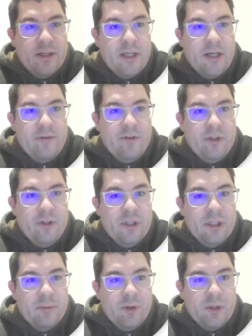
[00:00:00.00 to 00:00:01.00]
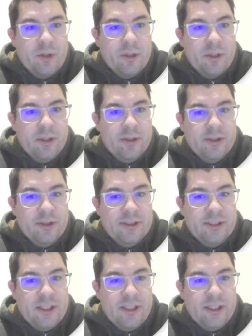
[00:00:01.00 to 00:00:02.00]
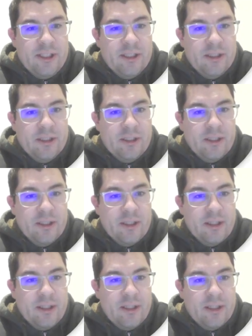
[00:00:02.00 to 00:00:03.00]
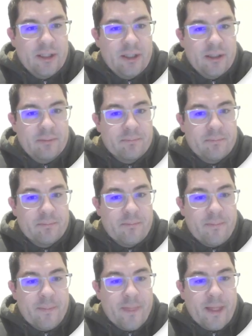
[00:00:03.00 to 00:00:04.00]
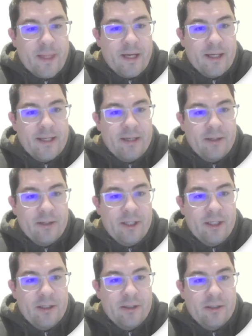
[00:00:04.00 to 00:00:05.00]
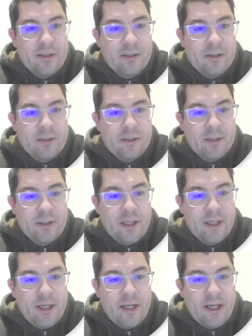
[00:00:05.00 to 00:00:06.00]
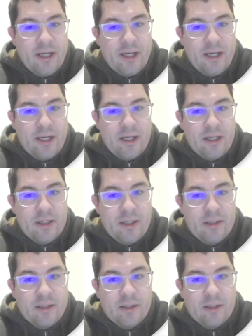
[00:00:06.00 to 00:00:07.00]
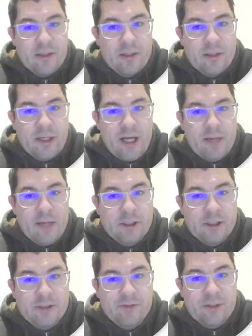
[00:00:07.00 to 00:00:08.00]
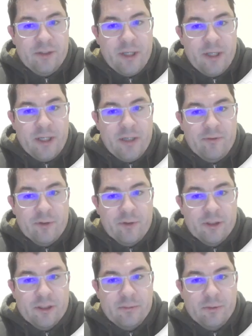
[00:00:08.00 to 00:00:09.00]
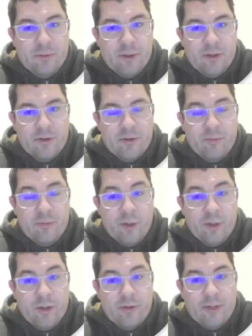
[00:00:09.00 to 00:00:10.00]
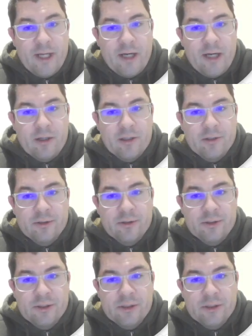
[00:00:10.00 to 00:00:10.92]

if you click more, you see the account here and how much you've committed, 14.13 algos